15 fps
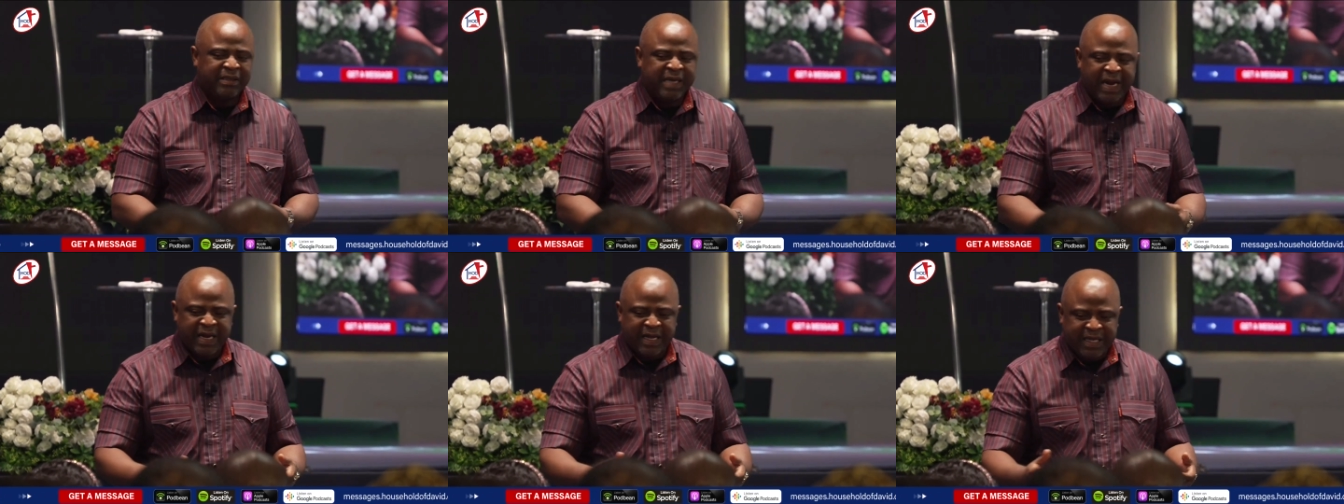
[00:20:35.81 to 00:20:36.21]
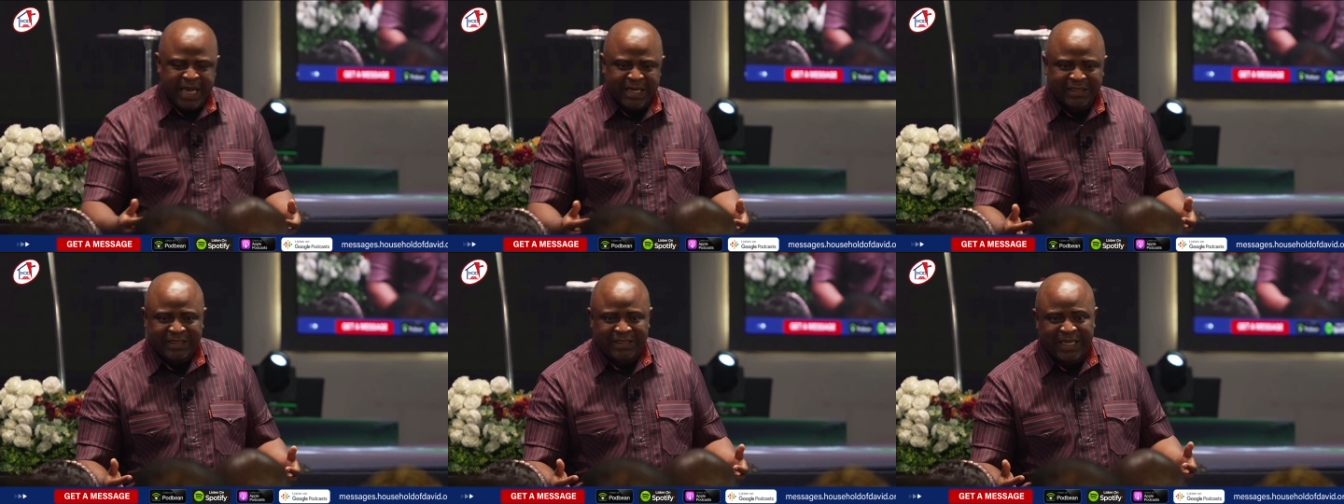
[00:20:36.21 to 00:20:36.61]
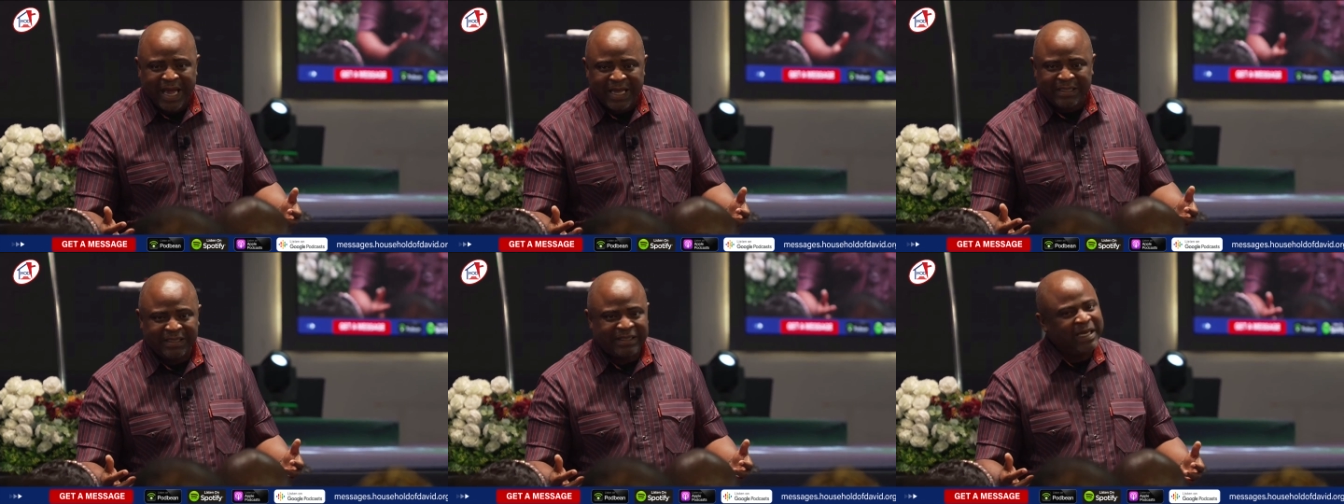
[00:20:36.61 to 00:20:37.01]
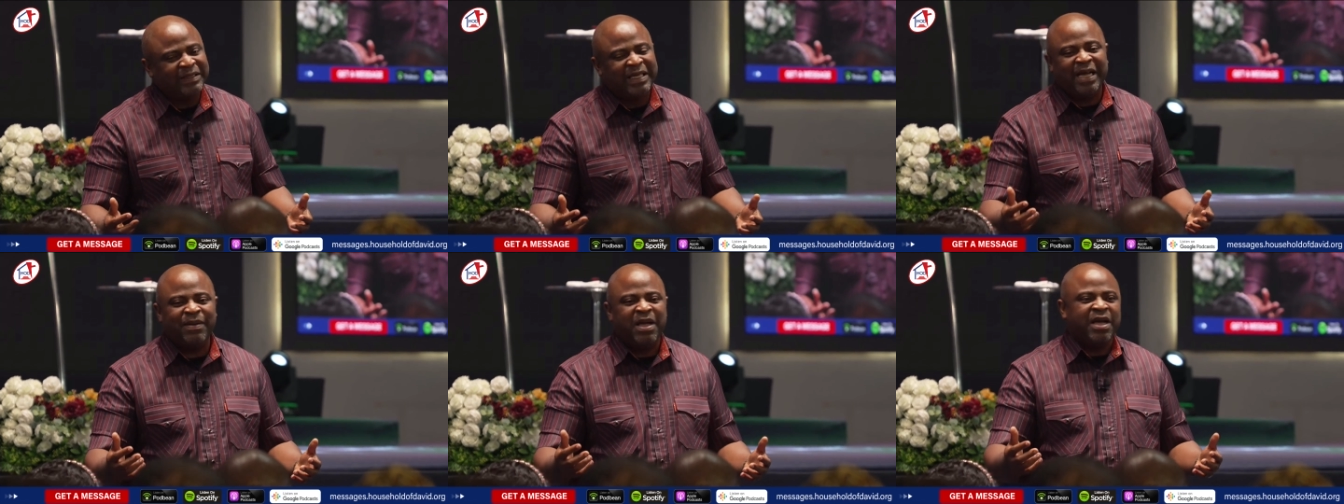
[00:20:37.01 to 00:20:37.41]
Then the king sent
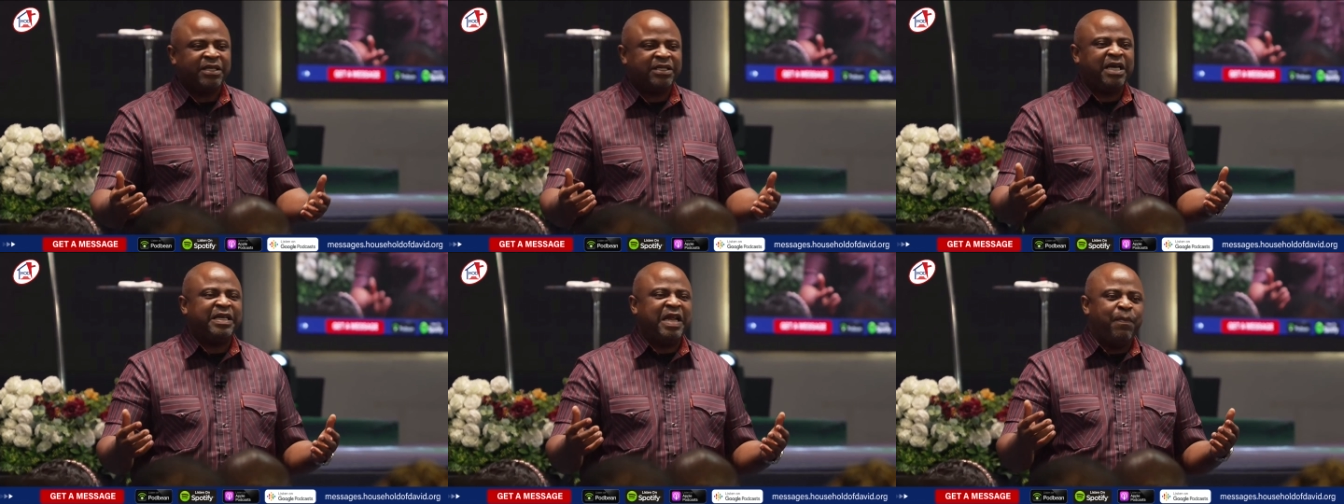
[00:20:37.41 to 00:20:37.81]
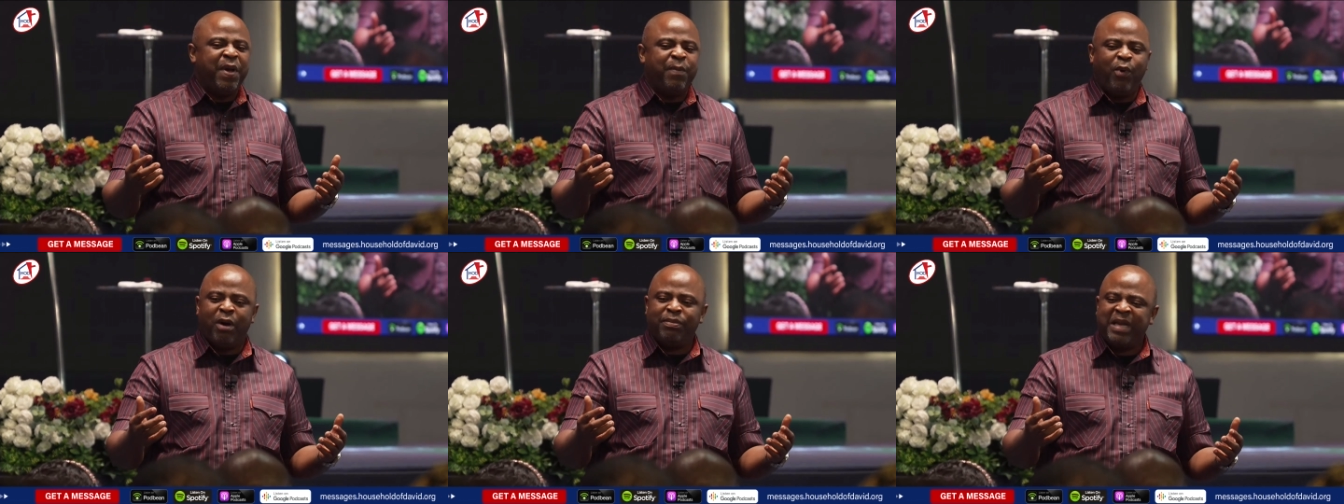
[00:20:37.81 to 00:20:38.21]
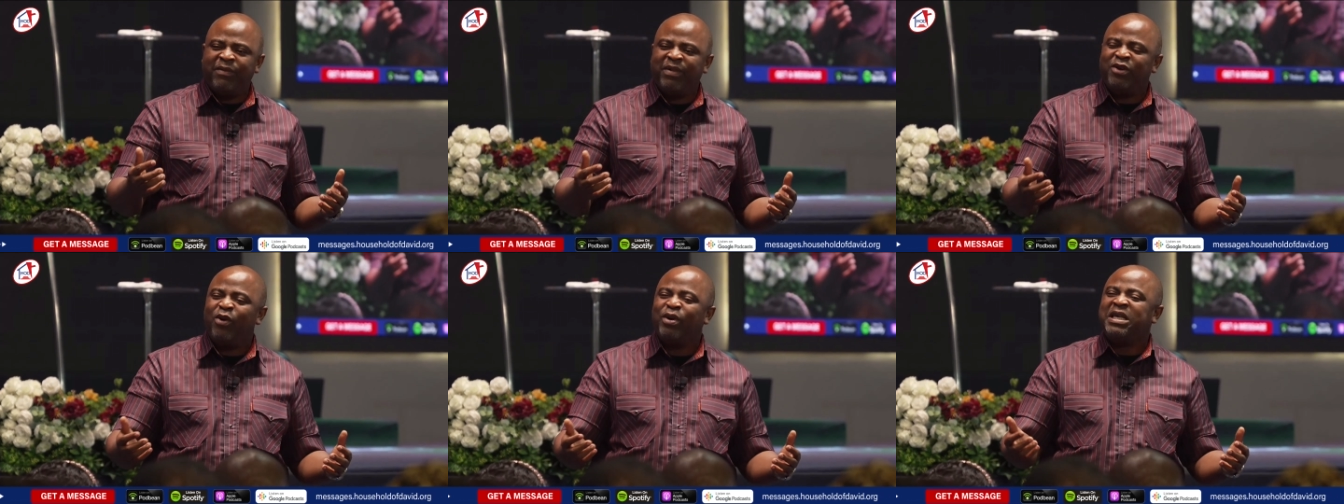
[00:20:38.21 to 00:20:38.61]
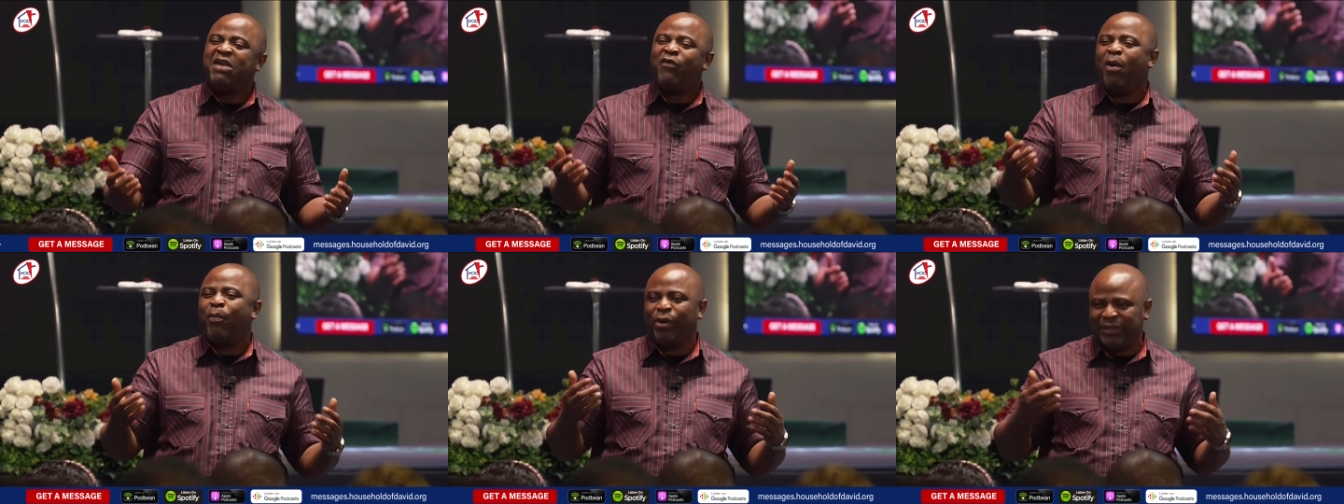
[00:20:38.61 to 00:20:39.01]
Satan. See, the people of them they don't
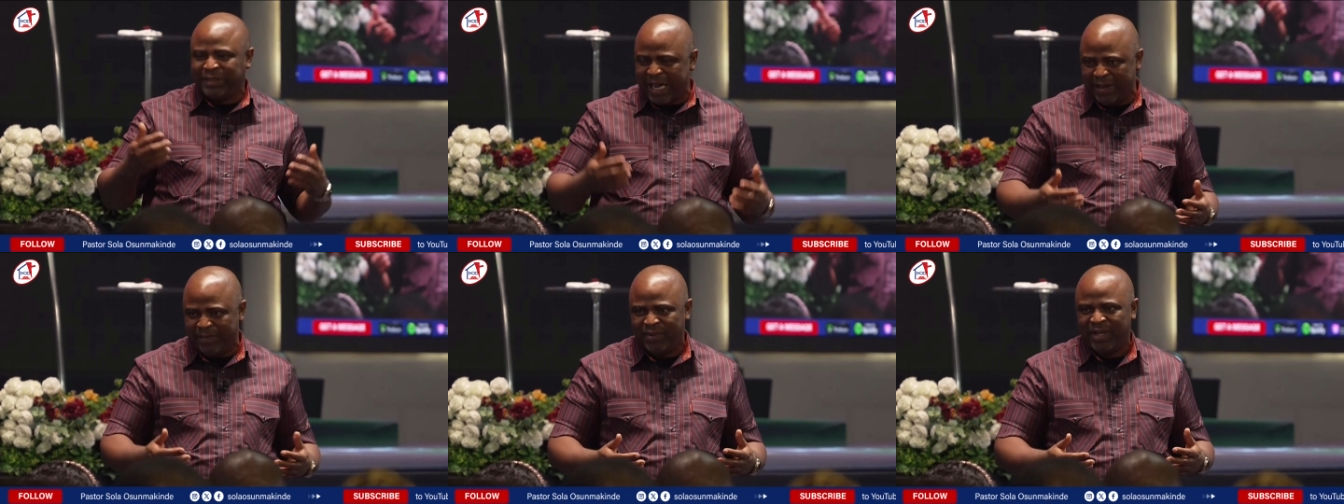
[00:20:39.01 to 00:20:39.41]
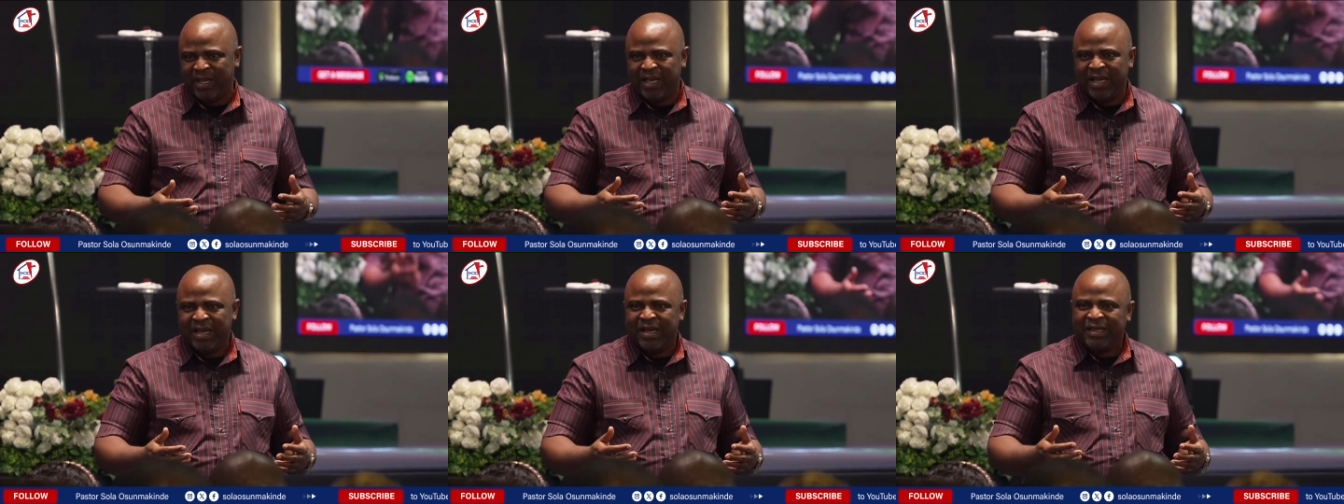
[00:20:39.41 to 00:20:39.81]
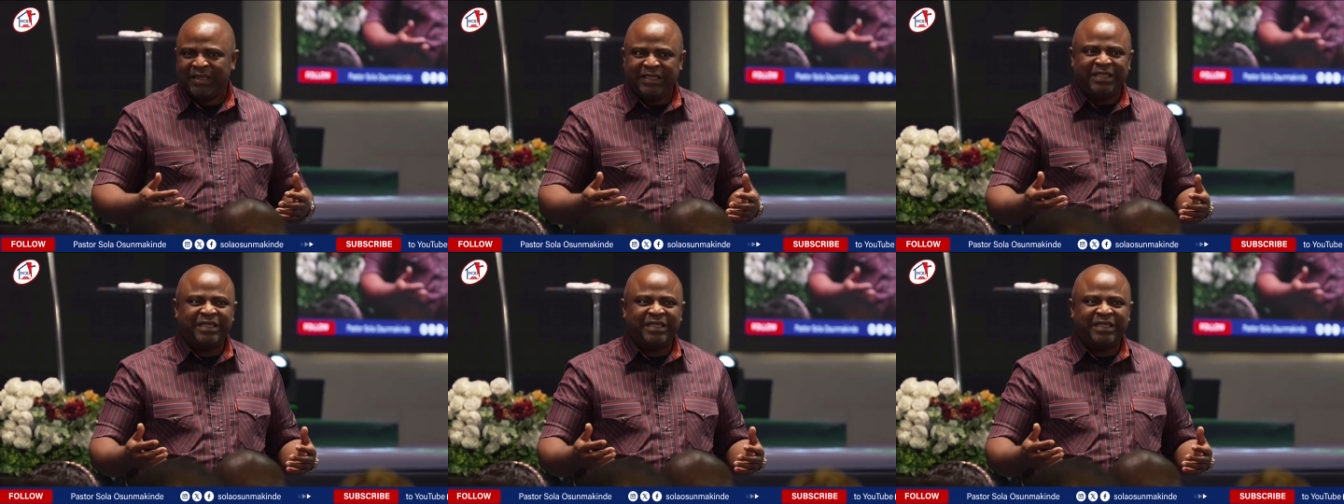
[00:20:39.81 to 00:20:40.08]
give up on time.